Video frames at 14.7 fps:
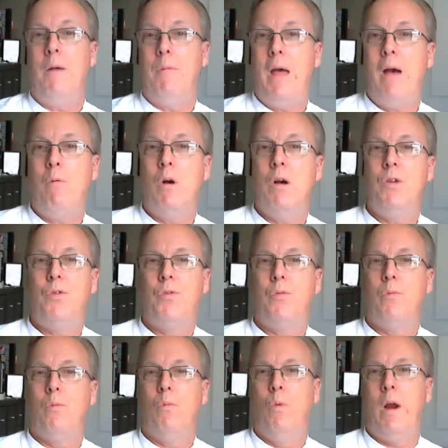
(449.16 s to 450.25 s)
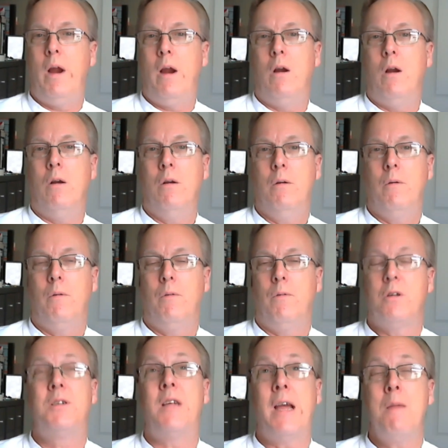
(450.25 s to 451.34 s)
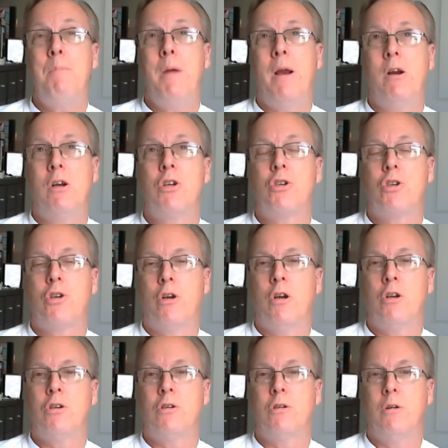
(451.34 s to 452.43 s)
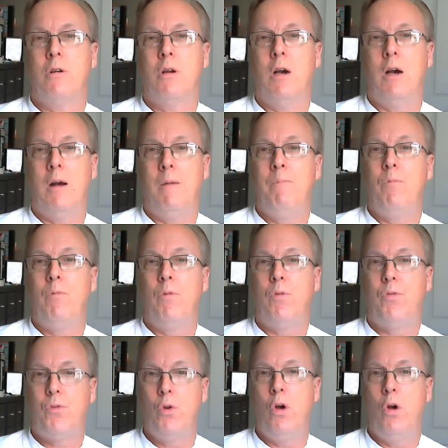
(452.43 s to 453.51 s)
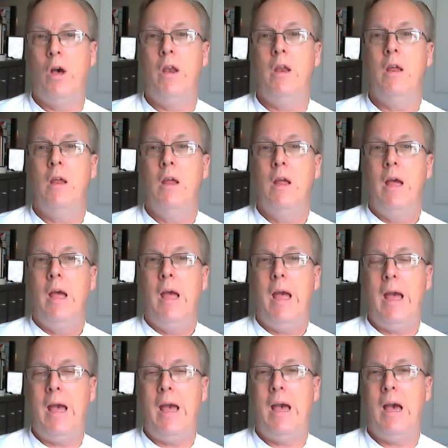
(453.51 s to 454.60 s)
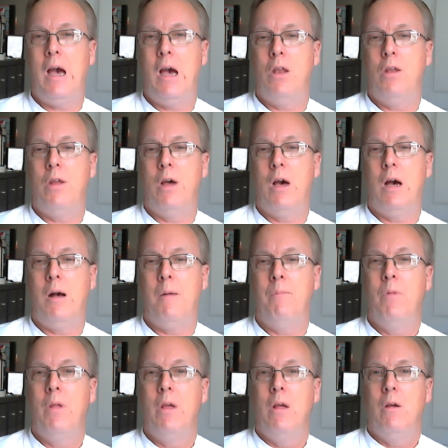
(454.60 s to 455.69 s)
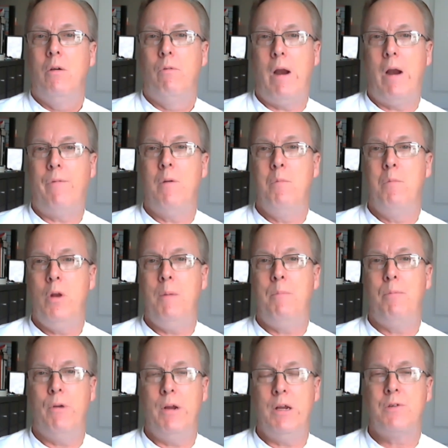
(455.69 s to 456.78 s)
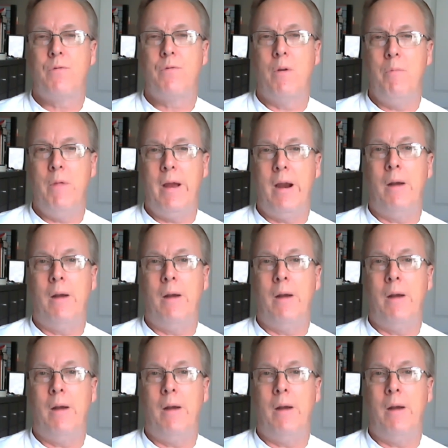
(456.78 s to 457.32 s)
that was where the Second Parish Church stood, and Reverend Moody preached from there.